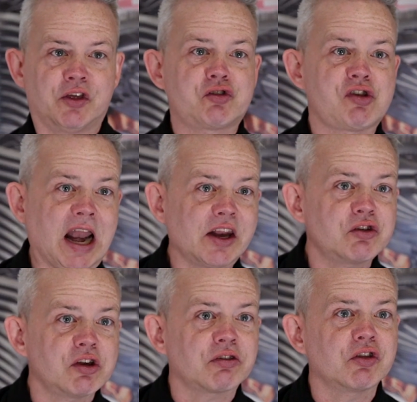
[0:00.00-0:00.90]
the
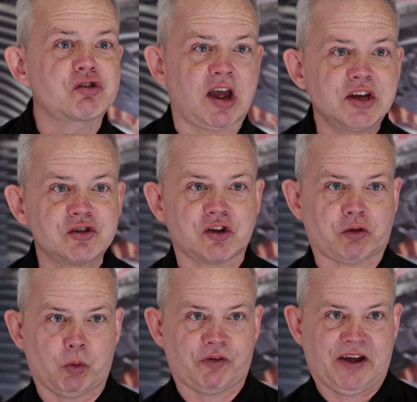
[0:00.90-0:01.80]
challenges and the
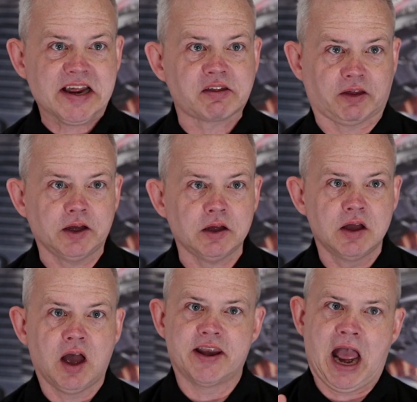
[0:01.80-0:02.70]
changes we're facing,
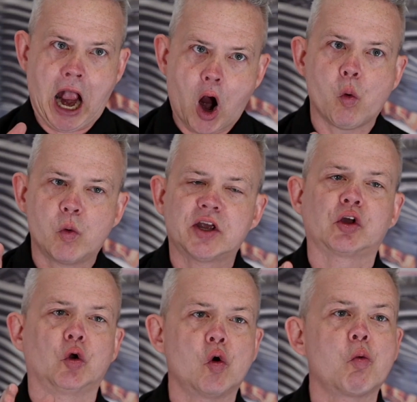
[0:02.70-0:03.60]
and how we
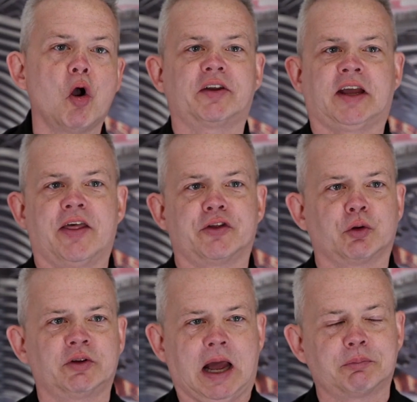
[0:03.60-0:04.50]
can all work together
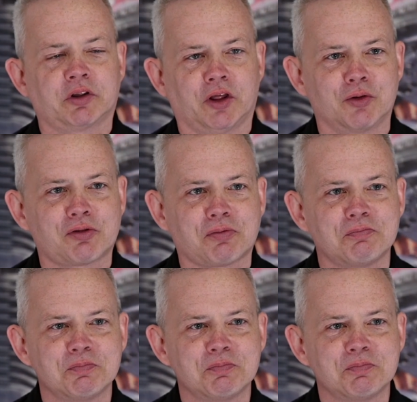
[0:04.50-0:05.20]
to adapt to those.